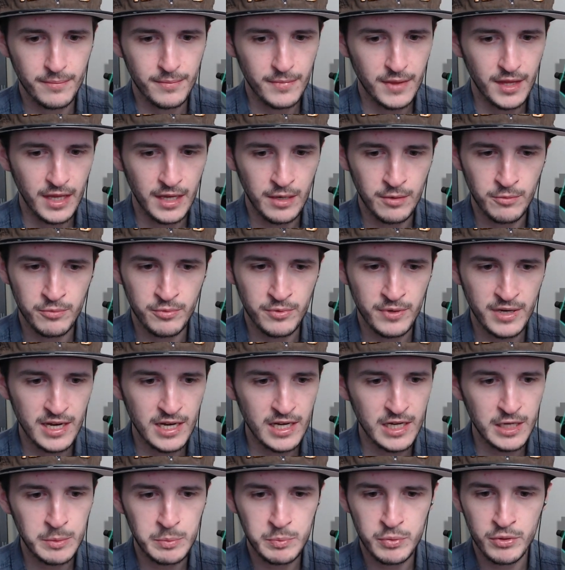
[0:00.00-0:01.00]
it
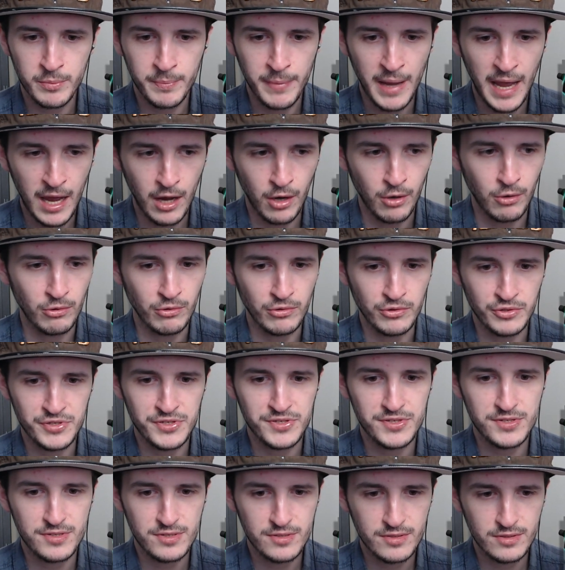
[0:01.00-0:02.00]
really
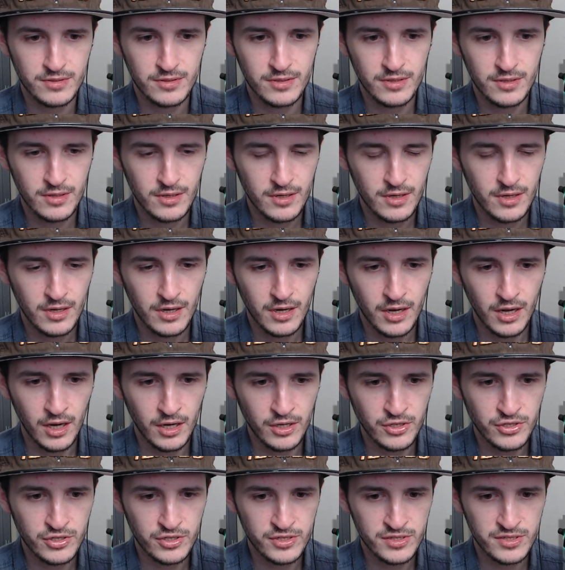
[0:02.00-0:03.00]
propels
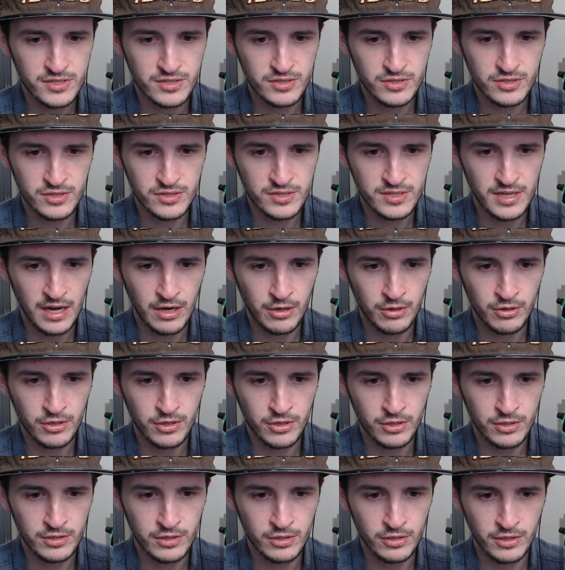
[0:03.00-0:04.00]
just how
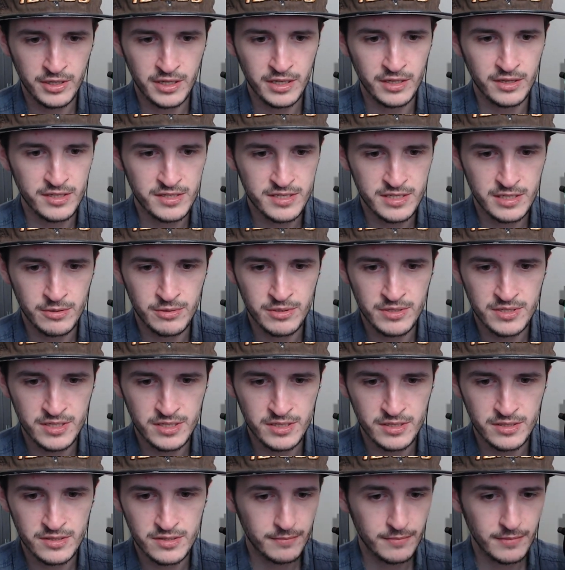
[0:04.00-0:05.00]
good looking the series
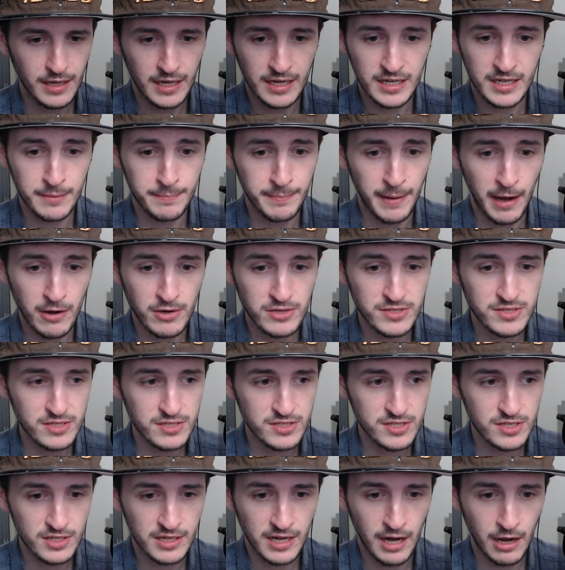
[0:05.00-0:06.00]
is. In comparison
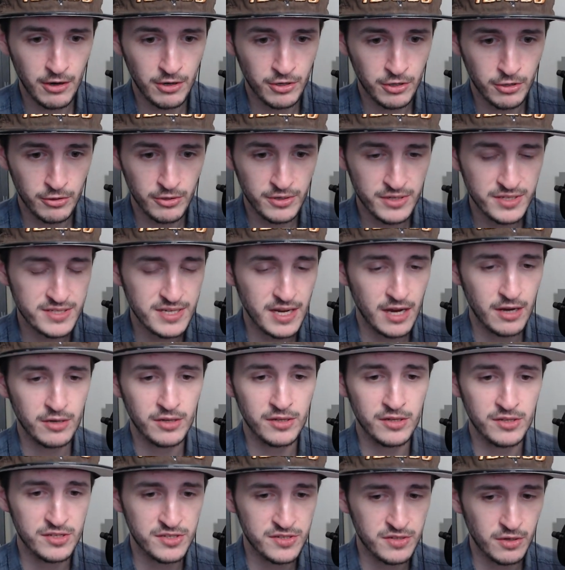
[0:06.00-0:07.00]
to Karakura Town
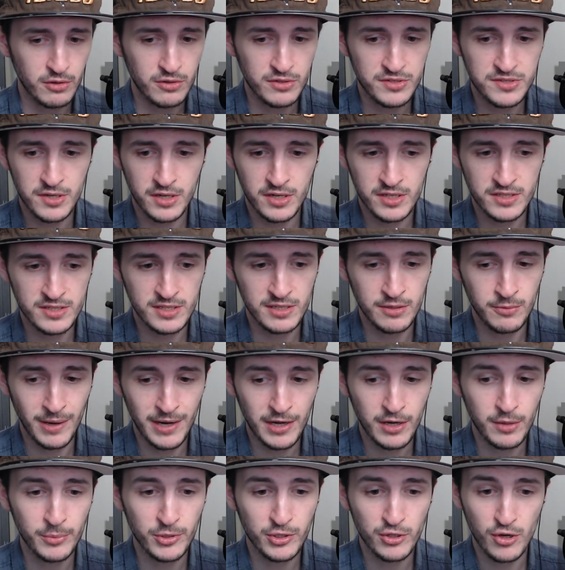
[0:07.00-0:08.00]
and the Soul Society,
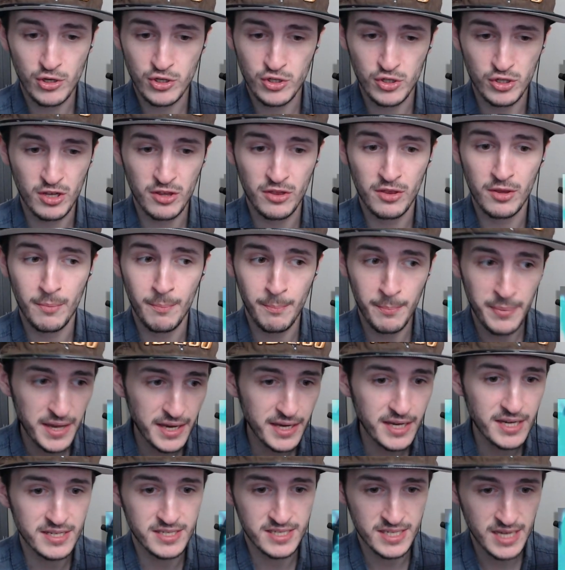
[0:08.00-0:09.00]
Wakamondo took the
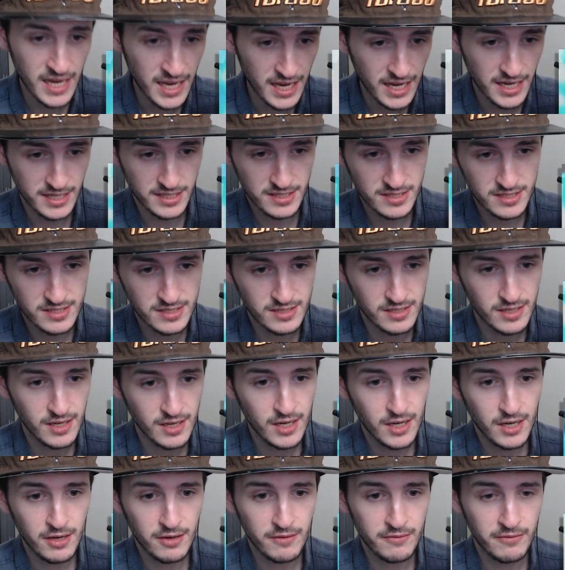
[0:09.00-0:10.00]
biggest hit
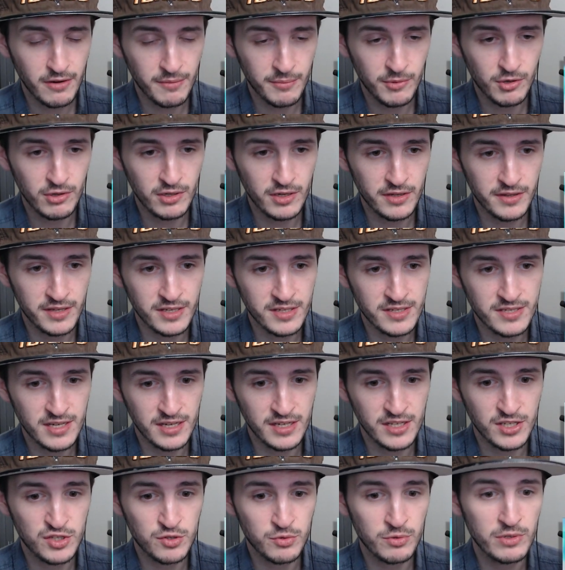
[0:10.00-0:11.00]
from all of this, and
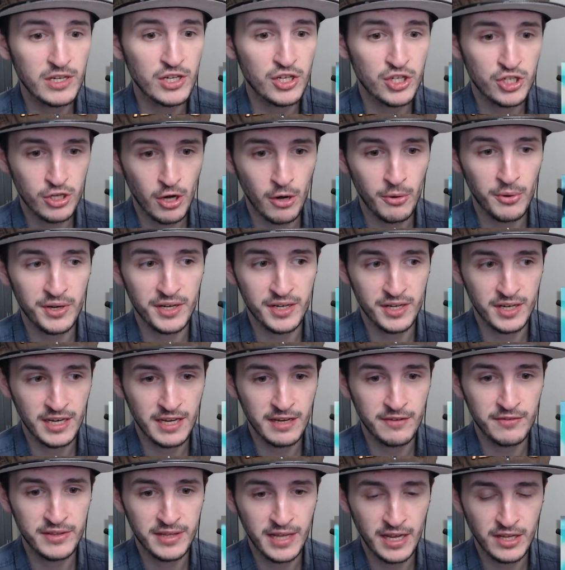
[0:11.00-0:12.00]
it's really showing and
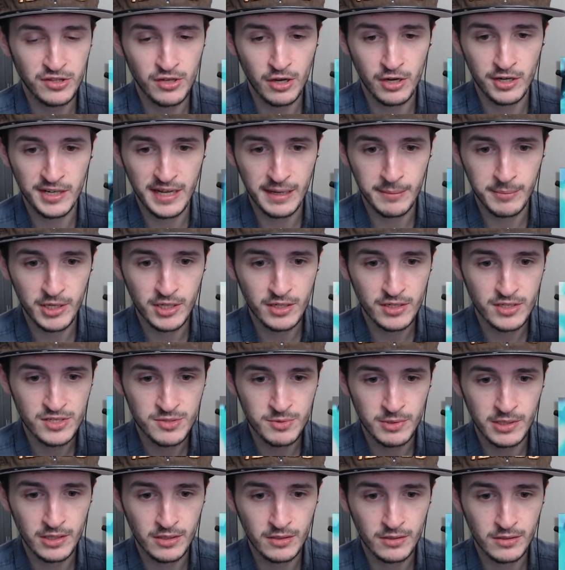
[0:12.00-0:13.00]
giving that dynamic as well.